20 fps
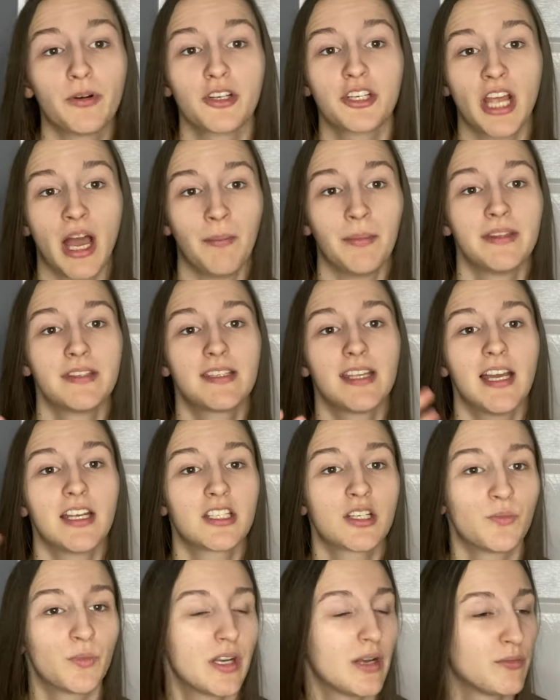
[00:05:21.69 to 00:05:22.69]
jamming
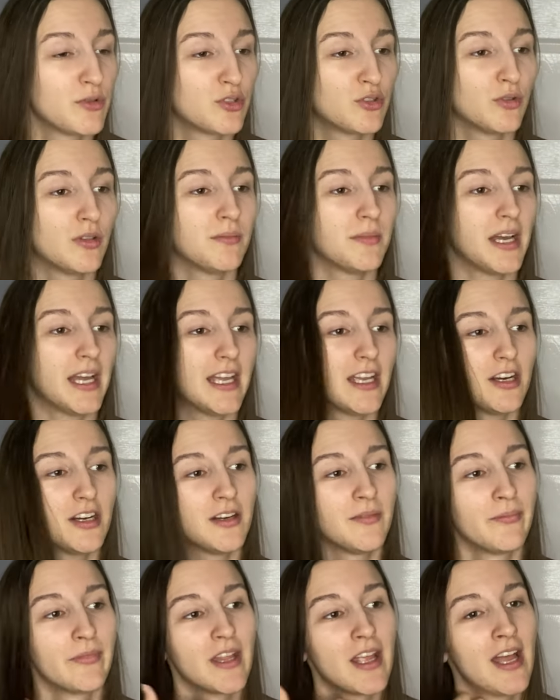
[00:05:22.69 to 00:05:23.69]
session when I was doing my
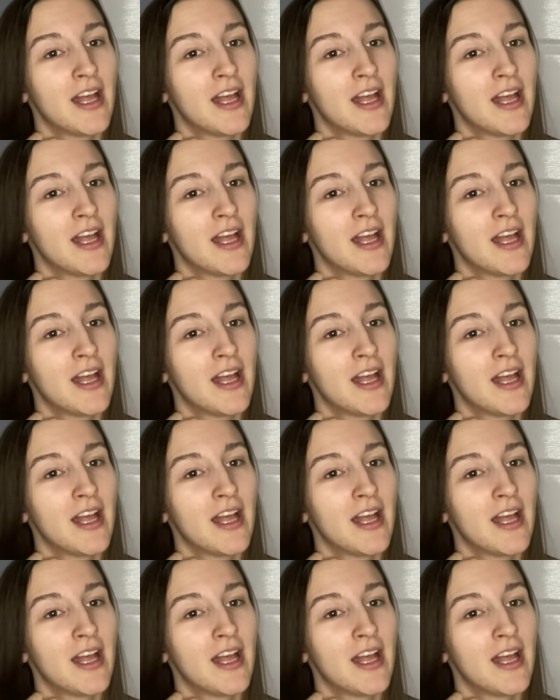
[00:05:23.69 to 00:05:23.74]
hair,